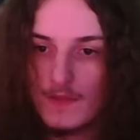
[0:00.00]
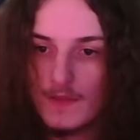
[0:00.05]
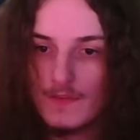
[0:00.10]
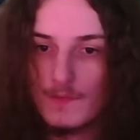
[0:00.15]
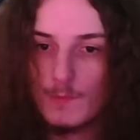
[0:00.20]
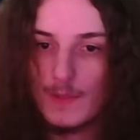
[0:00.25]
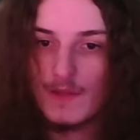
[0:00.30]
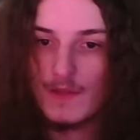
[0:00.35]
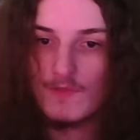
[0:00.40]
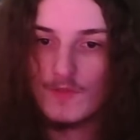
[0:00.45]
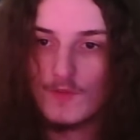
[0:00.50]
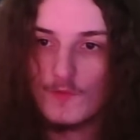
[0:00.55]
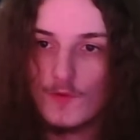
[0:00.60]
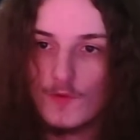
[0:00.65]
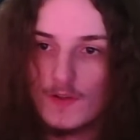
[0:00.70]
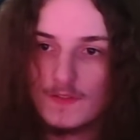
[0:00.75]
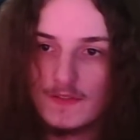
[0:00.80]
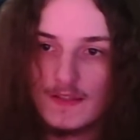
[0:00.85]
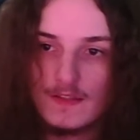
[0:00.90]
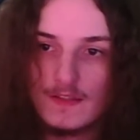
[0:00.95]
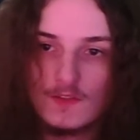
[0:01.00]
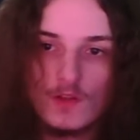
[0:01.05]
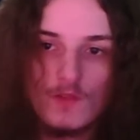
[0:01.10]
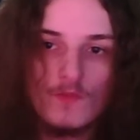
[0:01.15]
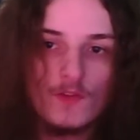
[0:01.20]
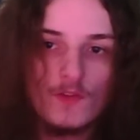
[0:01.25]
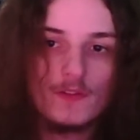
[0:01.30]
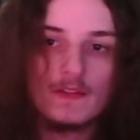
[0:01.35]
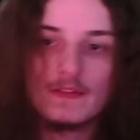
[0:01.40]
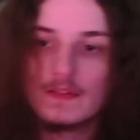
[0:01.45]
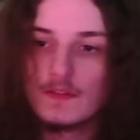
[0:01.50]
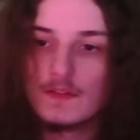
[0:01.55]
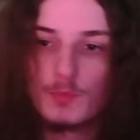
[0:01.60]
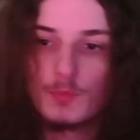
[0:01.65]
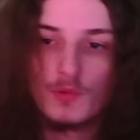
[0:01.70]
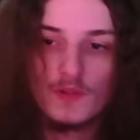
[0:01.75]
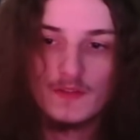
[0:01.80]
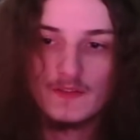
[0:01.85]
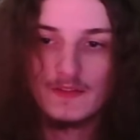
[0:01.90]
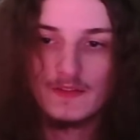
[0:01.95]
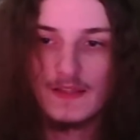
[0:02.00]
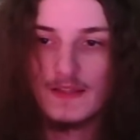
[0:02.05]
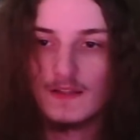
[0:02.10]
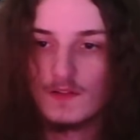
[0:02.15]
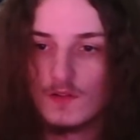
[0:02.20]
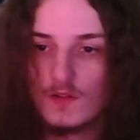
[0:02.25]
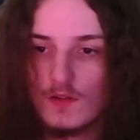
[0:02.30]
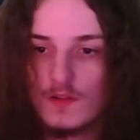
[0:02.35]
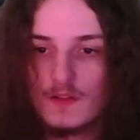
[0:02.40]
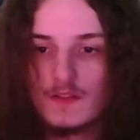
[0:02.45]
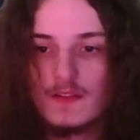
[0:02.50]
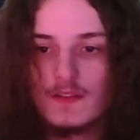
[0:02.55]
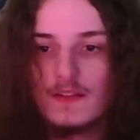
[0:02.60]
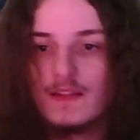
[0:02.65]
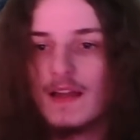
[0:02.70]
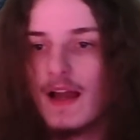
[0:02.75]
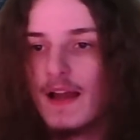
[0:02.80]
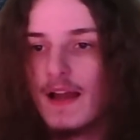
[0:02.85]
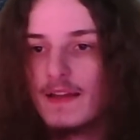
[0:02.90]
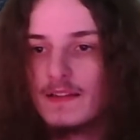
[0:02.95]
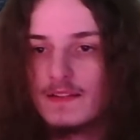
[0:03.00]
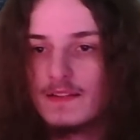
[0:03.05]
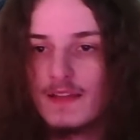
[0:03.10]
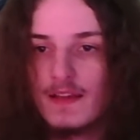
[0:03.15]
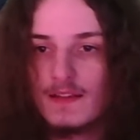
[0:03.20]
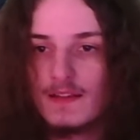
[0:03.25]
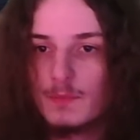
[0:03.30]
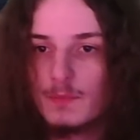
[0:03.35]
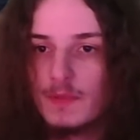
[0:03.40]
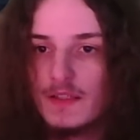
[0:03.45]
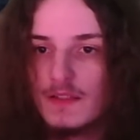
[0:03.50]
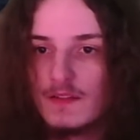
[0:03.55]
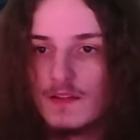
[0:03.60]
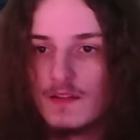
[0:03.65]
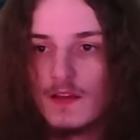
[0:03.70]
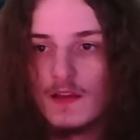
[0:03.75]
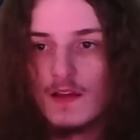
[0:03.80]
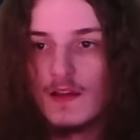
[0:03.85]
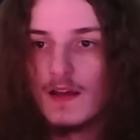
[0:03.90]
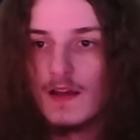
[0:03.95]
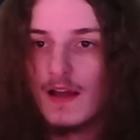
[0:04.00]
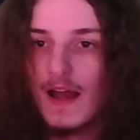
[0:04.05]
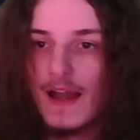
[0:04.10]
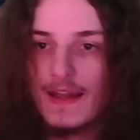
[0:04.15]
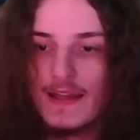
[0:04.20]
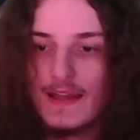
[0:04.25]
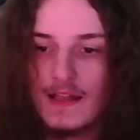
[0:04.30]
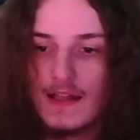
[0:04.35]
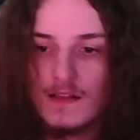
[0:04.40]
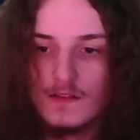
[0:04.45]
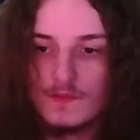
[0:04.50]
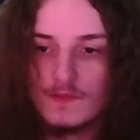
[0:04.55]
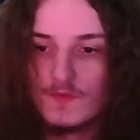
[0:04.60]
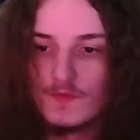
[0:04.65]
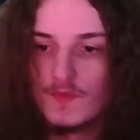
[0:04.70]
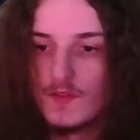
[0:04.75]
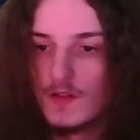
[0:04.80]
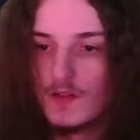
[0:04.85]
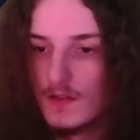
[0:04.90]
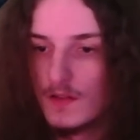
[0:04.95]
Then we have our Vortex. Our Vortex is pretty standard. Honestly, high attack speed, high health,